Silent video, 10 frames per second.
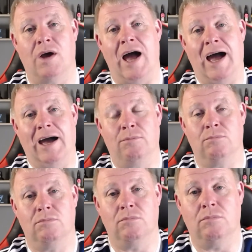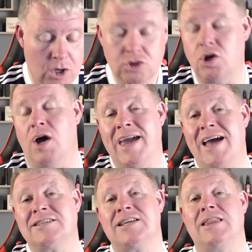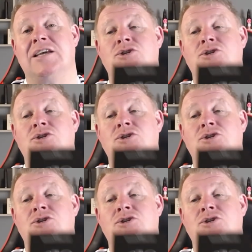Um, so he has sent these